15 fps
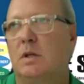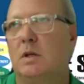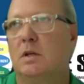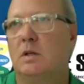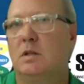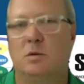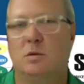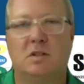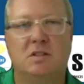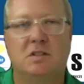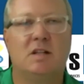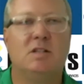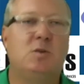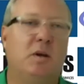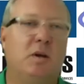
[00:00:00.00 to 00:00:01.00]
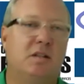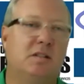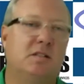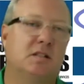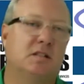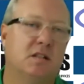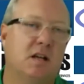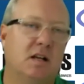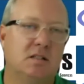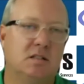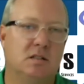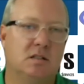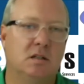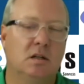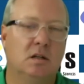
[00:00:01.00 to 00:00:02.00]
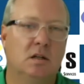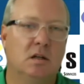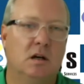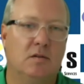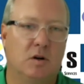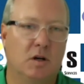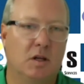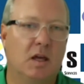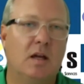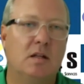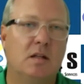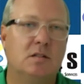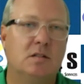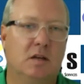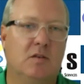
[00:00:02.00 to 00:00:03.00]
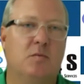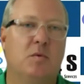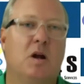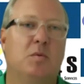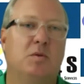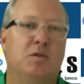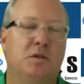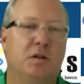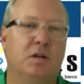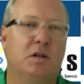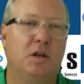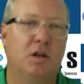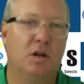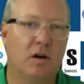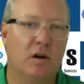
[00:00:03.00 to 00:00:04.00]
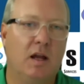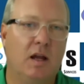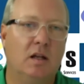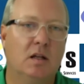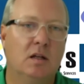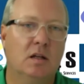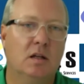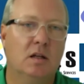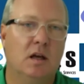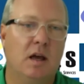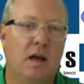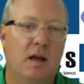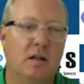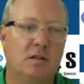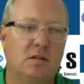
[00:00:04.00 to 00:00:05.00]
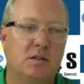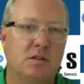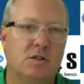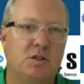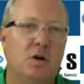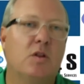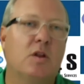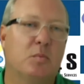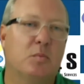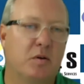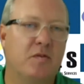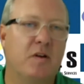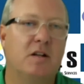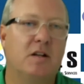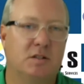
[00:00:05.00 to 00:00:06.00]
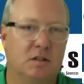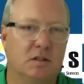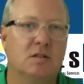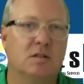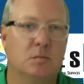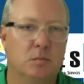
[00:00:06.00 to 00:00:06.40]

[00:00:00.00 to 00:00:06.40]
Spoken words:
accentuate the success of our kids, to give them an opportunity to curate and to show their professionalism.